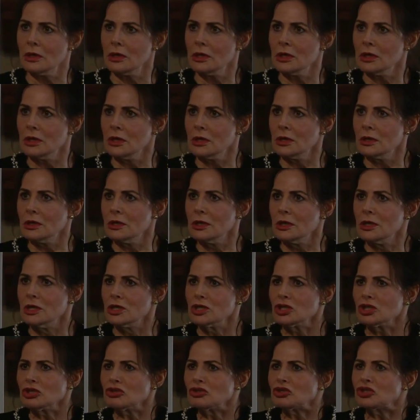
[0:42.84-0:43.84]
home to
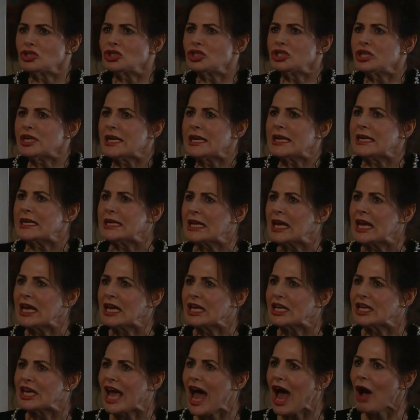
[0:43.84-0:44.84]
hell.
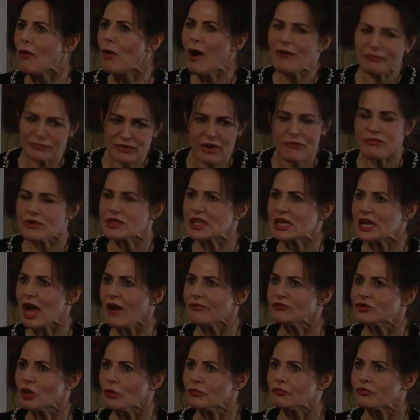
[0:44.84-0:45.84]
Cheeky cow, after everything
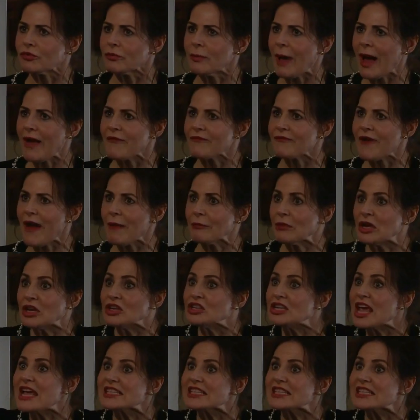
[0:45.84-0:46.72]
I've done for my family, and